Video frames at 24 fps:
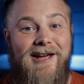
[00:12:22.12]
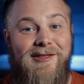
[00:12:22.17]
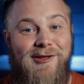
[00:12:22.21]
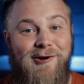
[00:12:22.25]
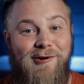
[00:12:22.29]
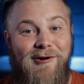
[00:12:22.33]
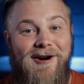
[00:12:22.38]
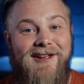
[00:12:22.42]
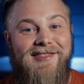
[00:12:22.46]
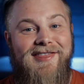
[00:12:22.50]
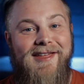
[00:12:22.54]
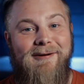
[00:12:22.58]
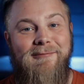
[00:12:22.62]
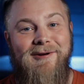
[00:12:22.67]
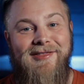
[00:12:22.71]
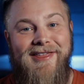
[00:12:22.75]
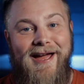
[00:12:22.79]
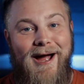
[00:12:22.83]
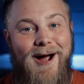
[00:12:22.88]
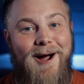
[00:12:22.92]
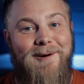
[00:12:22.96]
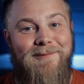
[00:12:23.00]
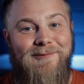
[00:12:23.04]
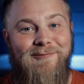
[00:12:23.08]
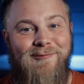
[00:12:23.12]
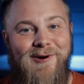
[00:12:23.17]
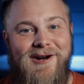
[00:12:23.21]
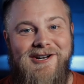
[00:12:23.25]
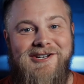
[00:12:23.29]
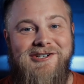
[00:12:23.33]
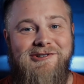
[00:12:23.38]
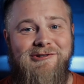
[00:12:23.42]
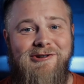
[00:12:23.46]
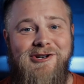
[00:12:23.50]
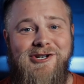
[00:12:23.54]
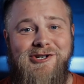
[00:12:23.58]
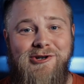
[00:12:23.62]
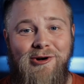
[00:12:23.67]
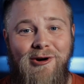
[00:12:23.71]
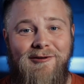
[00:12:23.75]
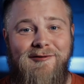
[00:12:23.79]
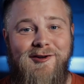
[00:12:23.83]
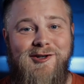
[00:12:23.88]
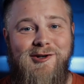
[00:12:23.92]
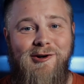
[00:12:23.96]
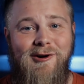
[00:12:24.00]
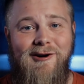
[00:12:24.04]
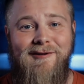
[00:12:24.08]
Now the great thing with album registry is your
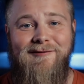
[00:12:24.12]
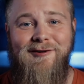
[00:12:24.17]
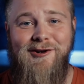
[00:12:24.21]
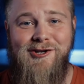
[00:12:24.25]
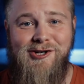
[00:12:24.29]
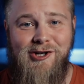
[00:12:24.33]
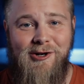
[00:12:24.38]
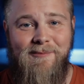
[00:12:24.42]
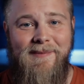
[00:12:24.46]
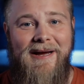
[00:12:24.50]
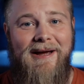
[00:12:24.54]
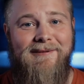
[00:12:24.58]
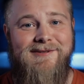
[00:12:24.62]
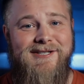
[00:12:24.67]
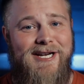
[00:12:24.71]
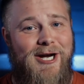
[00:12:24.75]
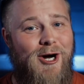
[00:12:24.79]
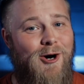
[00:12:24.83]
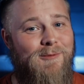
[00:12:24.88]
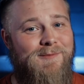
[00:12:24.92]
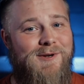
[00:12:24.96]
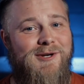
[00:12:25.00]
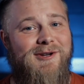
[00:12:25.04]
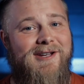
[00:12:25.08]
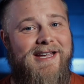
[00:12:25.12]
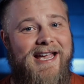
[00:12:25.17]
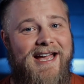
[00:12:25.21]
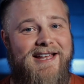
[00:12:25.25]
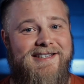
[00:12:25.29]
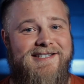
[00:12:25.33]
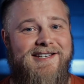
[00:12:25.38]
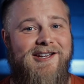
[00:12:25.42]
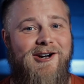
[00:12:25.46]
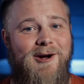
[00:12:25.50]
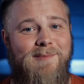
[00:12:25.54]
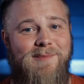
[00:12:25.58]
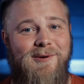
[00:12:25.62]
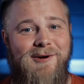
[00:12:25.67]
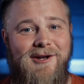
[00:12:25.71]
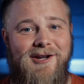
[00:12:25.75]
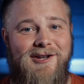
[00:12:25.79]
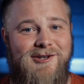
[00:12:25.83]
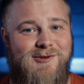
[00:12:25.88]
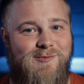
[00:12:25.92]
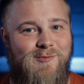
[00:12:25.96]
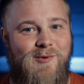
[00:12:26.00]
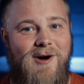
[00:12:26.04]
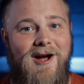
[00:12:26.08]
photographer should be able to help you get set up on it
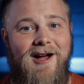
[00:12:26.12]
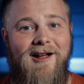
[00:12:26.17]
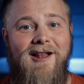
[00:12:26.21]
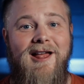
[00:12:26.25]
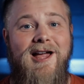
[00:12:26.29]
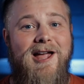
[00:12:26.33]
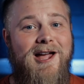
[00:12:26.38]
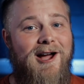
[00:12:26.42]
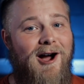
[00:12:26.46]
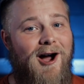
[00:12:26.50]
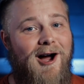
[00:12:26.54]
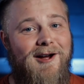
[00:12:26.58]
as well.